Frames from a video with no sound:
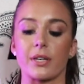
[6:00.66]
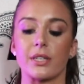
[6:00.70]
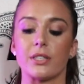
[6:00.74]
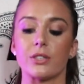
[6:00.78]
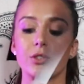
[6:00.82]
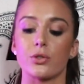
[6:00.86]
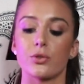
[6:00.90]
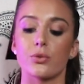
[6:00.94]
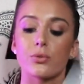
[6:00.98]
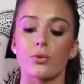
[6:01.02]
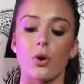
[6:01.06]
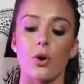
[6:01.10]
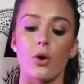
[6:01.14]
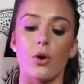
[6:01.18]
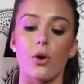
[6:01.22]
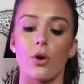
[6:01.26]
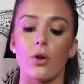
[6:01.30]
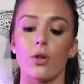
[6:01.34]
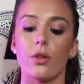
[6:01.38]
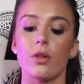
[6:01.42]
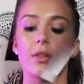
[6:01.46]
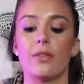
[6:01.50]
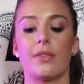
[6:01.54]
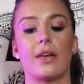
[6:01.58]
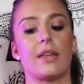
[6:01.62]

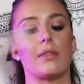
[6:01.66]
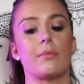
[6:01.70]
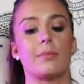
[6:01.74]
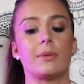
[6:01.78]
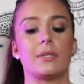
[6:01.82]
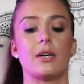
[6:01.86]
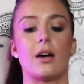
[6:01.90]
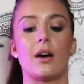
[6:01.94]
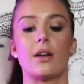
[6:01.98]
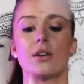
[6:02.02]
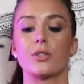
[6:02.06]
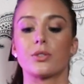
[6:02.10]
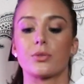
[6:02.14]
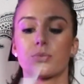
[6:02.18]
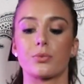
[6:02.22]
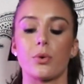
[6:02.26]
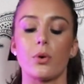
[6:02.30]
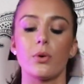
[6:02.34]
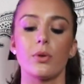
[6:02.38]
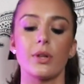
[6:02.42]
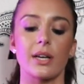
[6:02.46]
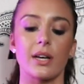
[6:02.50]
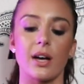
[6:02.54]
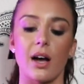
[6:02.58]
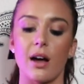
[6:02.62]
control, that the baton is
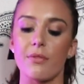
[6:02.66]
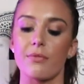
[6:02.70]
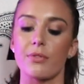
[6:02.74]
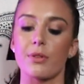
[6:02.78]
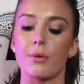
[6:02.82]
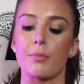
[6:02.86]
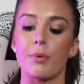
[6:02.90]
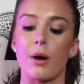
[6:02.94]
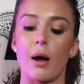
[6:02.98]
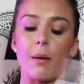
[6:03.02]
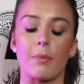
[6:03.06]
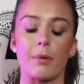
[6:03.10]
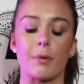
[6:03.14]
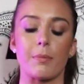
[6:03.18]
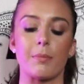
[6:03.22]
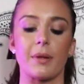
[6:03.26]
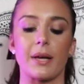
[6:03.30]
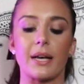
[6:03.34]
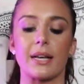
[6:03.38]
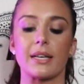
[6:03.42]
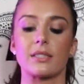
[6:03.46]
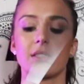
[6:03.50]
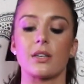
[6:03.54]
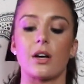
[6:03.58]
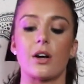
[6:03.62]
rolling off the proper
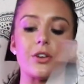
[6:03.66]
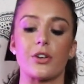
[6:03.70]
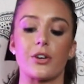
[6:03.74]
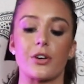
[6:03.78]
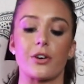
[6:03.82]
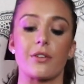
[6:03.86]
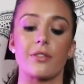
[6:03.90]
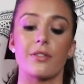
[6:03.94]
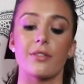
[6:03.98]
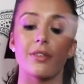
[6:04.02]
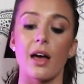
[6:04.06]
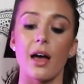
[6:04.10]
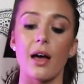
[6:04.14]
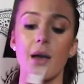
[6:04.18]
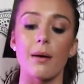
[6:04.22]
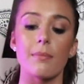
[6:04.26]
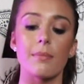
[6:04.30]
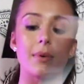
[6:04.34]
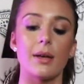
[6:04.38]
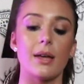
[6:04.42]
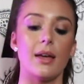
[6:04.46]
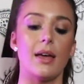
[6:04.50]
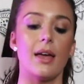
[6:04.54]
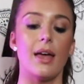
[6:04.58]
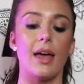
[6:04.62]
place on your
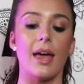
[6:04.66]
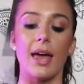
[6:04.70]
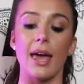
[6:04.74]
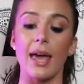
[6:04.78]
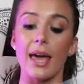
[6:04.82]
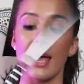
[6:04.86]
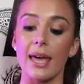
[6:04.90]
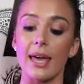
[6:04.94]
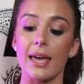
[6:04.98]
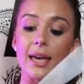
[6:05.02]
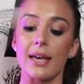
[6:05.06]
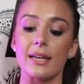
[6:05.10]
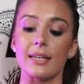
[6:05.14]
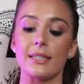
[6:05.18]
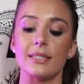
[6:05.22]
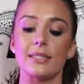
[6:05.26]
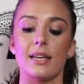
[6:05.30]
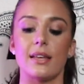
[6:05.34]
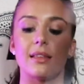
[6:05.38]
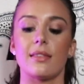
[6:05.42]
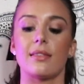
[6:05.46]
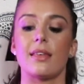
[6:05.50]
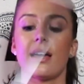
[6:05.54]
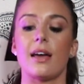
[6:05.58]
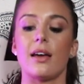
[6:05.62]
thumb,
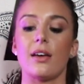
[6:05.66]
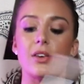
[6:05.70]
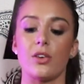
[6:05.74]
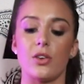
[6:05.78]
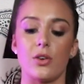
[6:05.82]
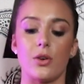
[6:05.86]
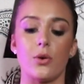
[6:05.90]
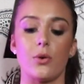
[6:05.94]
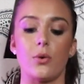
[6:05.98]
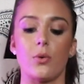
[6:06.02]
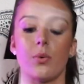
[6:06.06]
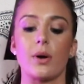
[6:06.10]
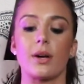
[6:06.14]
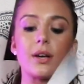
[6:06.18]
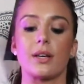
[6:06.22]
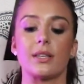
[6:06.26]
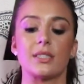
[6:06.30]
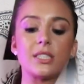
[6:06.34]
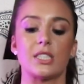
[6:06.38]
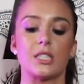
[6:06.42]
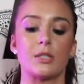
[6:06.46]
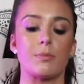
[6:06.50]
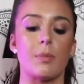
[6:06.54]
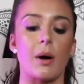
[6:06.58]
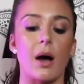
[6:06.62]
and that you
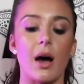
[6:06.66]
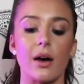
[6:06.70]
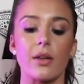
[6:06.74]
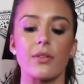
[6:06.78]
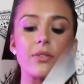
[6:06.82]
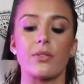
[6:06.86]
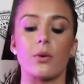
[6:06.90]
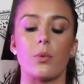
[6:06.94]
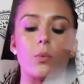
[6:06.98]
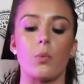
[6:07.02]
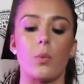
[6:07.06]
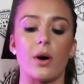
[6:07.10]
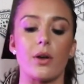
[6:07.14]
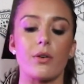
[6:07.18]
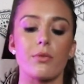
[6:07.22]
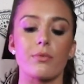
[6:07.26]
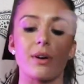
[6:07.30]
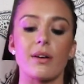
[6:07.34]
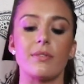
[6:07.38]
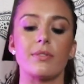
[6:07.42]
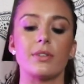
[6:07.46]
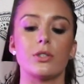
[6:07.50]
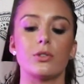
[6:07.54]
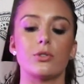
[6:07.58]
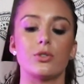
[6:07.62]
can spot the 1
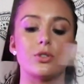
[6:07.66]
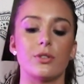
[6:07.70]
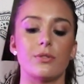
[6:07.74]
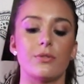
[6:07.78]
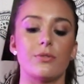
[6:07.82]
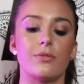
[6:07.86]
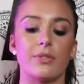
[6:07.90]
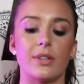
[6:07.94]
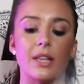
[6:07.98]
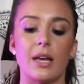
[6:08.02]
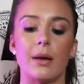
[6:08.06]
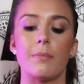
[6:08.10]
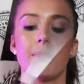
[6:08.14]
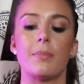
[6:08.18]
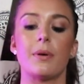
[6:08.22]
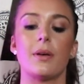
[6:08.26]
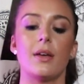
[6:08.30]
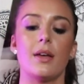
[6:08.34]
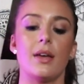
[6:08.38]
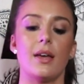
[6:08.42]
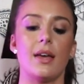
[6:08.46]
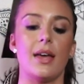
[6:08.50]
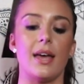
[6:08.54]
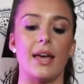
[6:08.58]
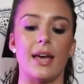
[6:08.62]
revolution flip
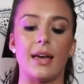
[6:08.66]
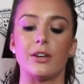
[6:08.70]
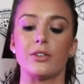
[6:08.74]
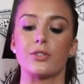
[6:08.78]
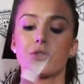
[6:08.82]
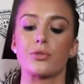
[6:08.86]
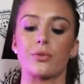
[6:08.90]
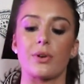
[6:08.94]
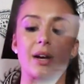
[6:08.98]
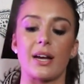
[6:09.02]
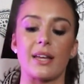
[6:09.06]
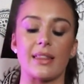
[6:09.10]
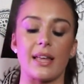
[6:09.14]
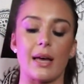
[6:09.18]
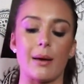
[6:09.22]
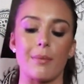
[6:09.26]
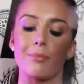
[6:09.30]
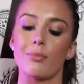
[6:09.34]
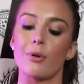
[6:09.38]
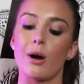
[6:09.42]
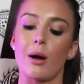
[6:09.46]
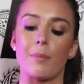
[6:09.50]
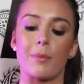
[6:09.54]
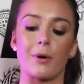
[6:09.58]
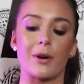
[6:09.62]
and train
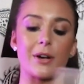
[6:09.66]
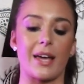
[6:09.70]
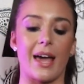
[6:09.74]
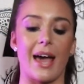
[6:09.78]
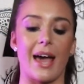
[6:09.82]
that proper